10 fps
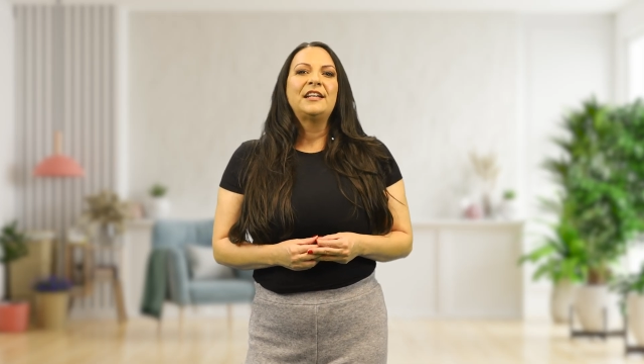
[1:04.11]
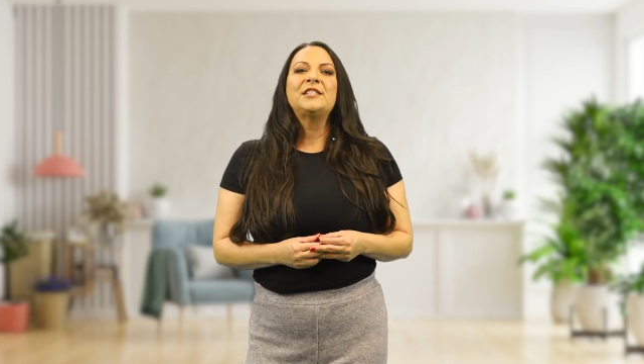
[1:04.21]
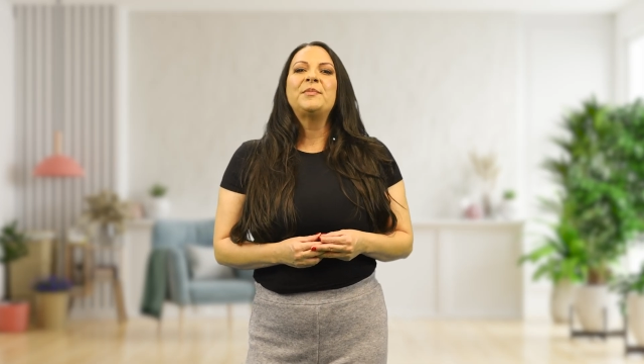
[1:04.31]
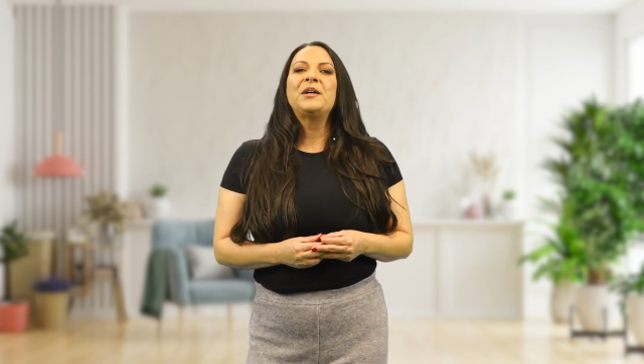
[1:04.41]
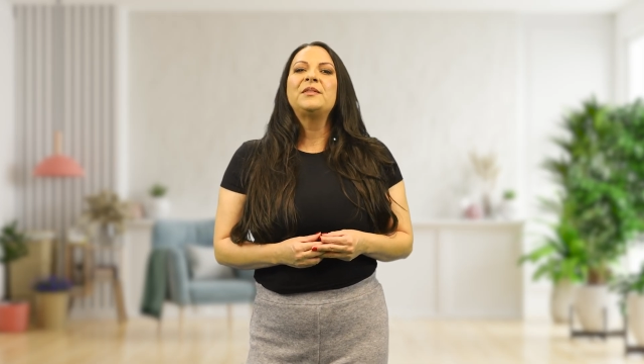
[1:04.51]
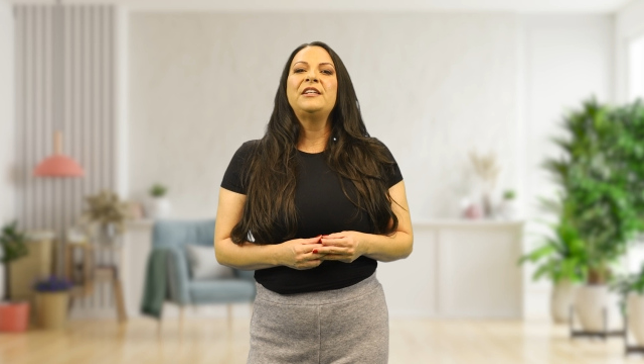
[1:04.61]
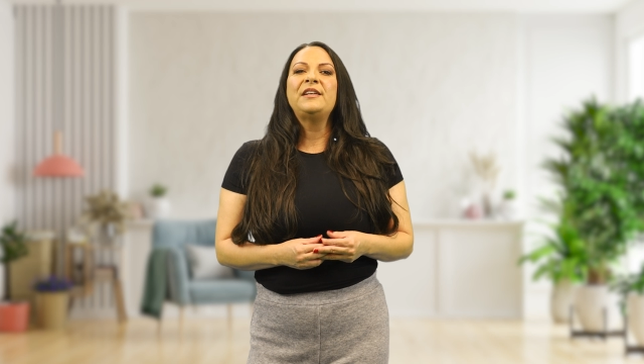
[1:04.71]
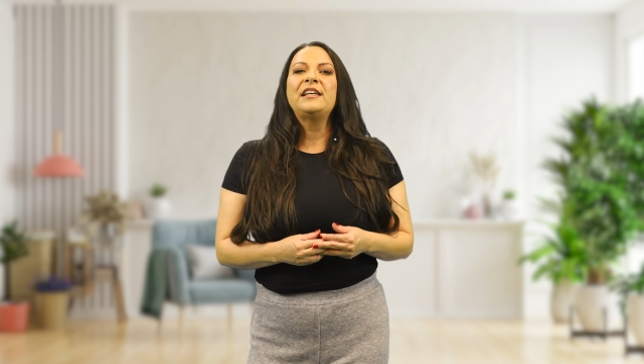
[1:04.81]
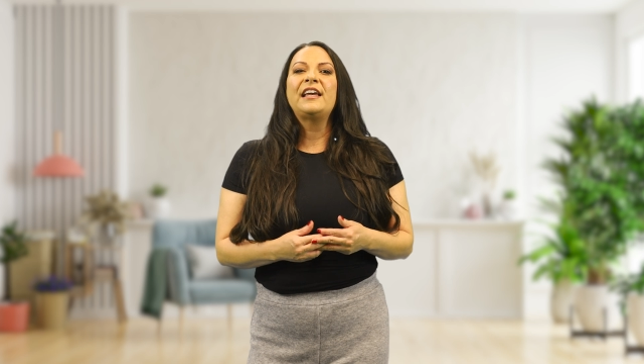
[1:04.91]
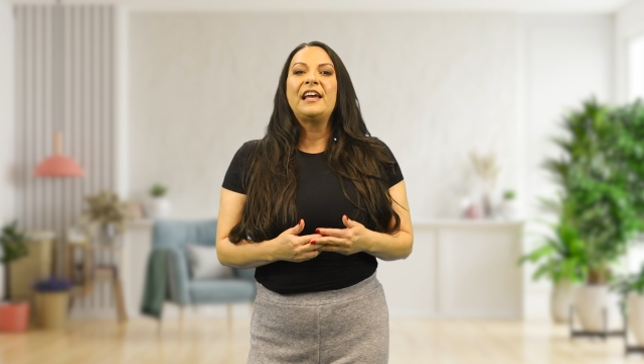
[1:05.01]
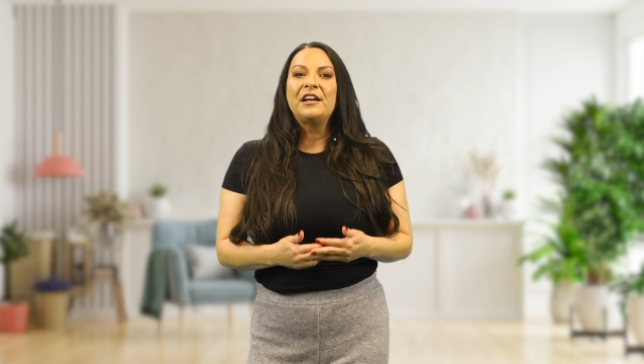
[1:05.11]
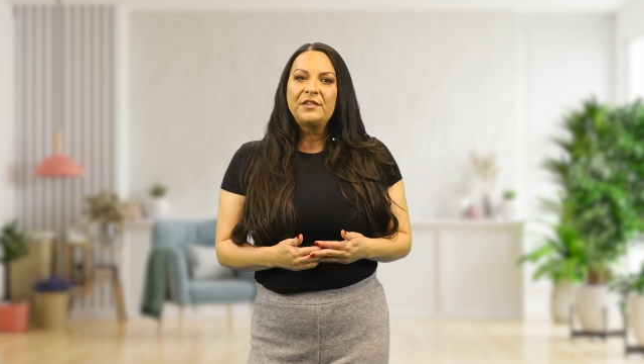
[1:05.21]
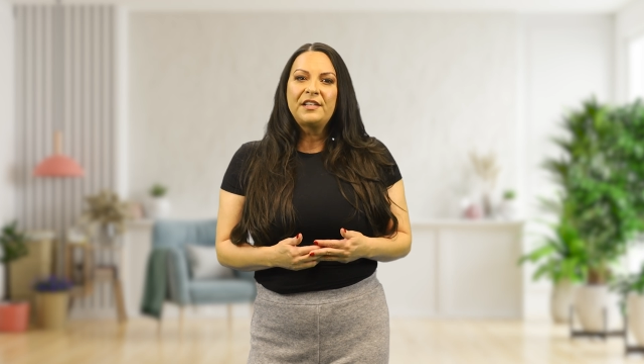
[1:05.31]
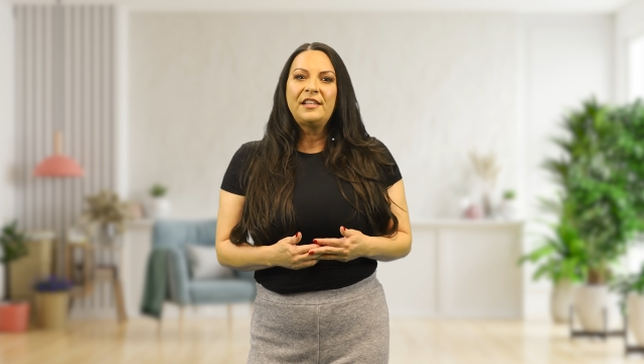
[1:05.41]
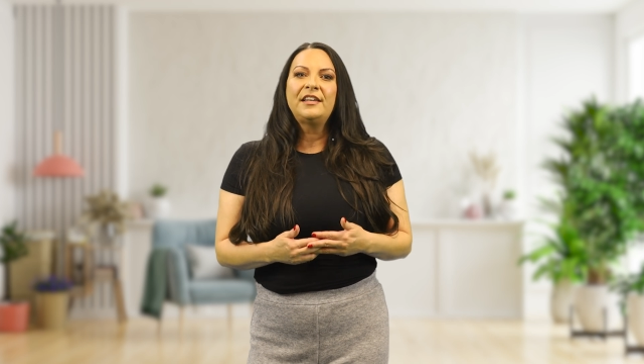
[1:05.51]
it's about leaving
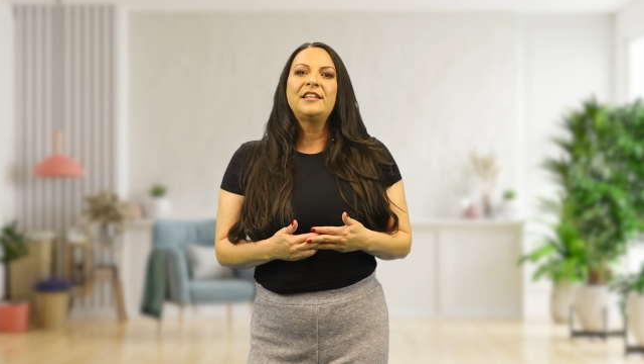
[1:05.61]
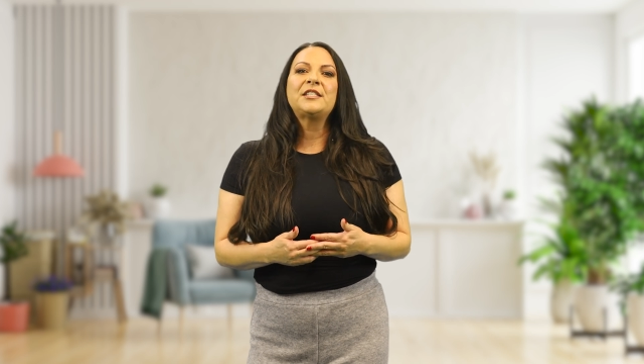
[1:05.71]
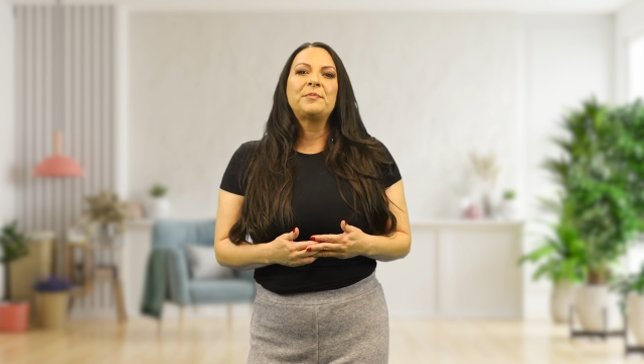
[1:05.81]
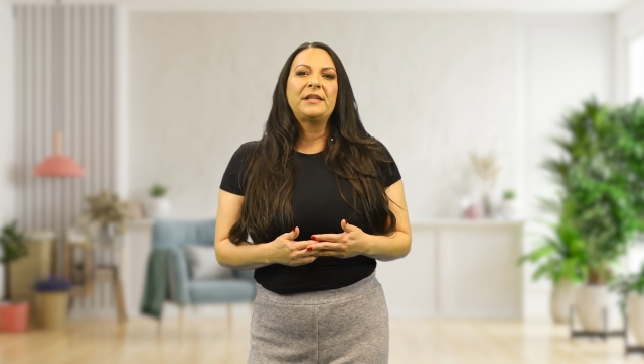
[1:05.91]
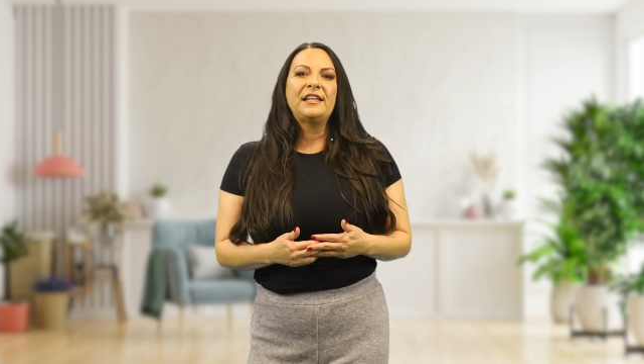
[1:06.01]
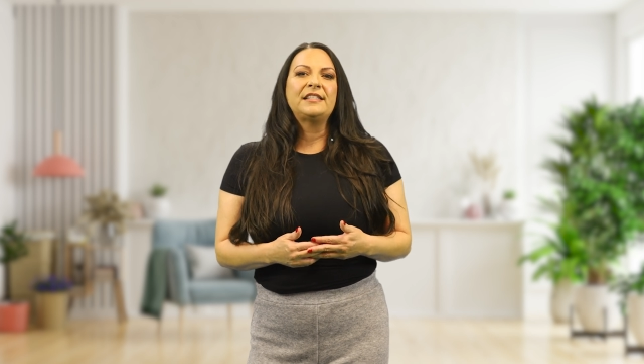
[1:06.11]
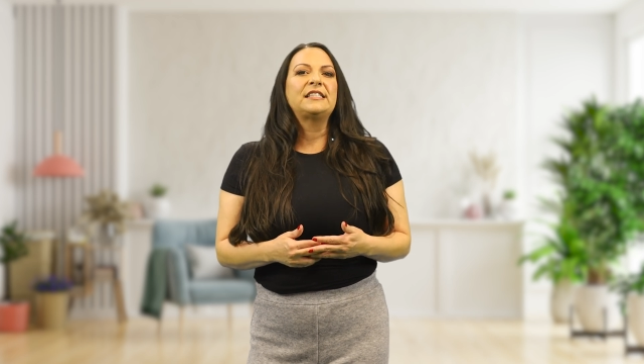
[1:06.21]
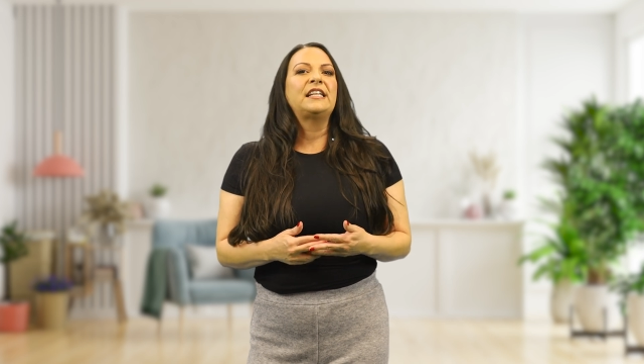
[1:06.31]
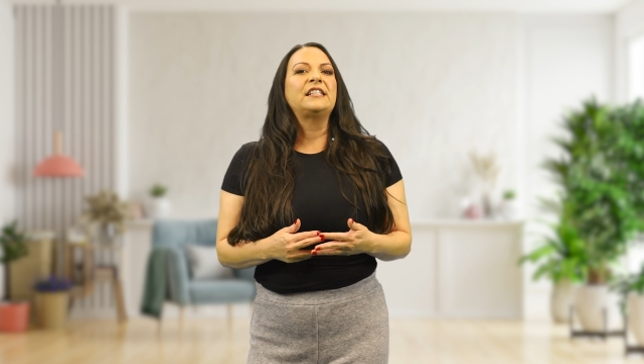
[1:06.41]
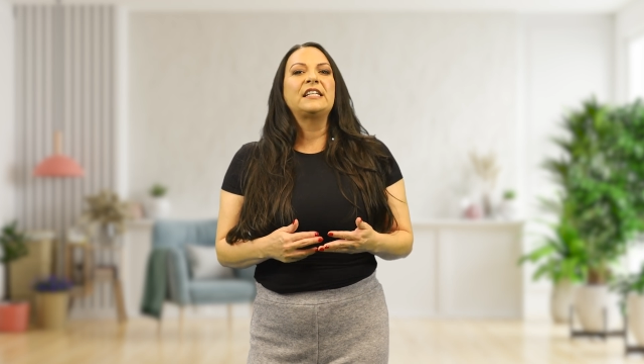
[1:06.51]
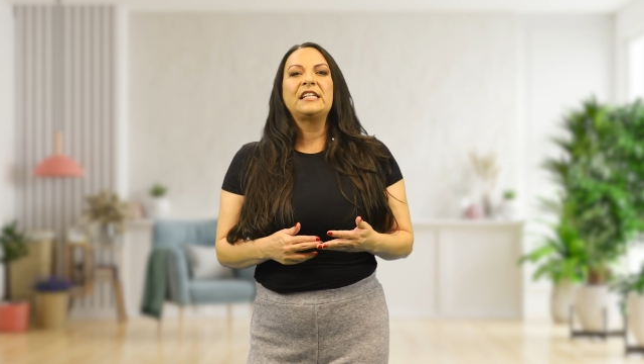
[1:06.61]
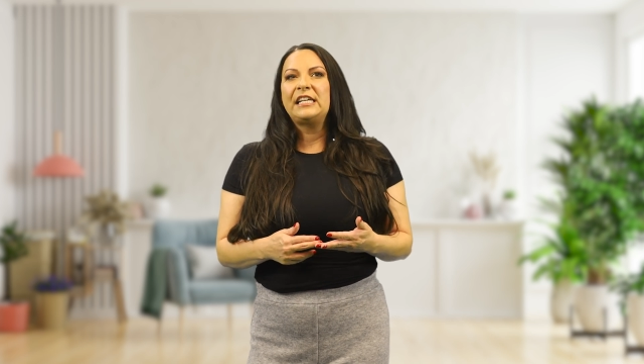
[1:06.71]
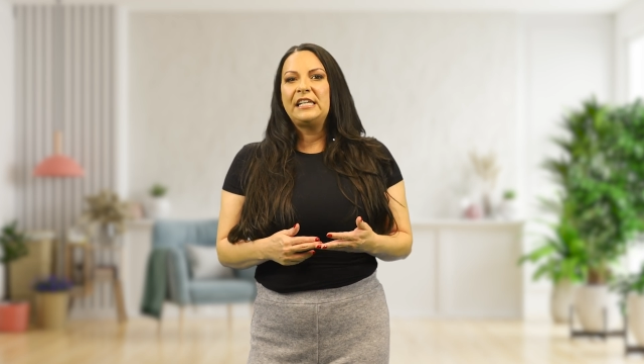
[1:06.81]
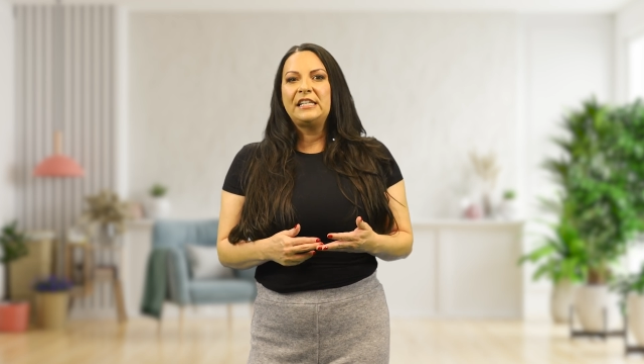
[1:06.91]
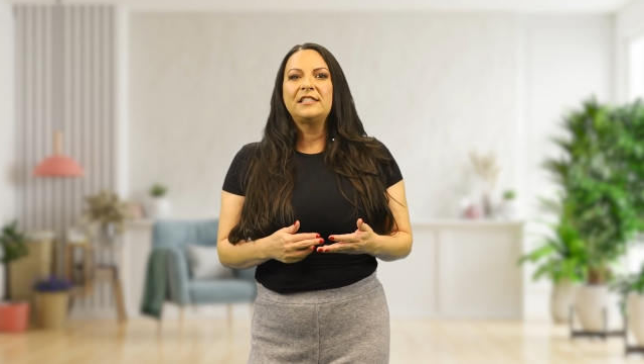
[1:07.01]
everything in its place, like the
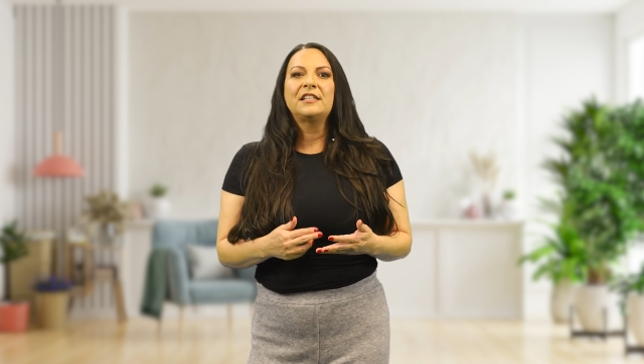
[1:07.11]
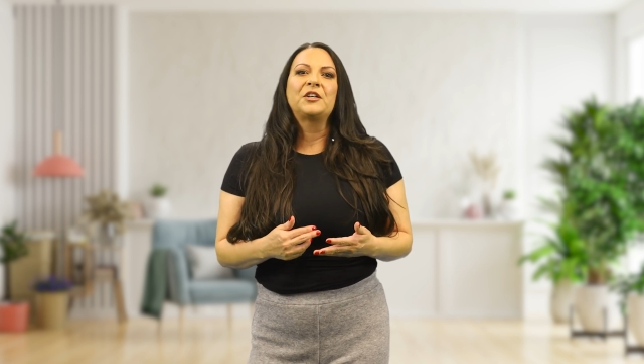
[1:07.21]
keys,